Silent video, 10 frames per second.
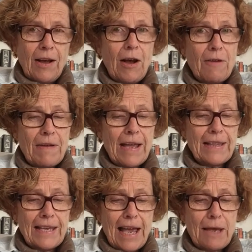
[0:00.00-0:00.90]
I've had
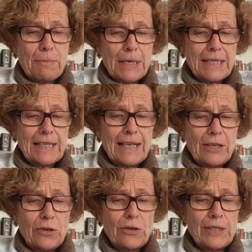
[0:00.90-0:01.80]
the ABC
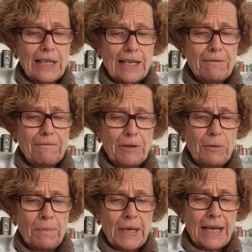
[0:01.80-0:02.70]
News here to
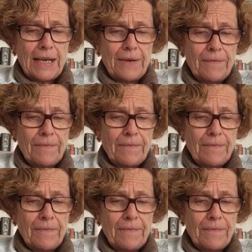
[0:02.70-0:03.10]
film me,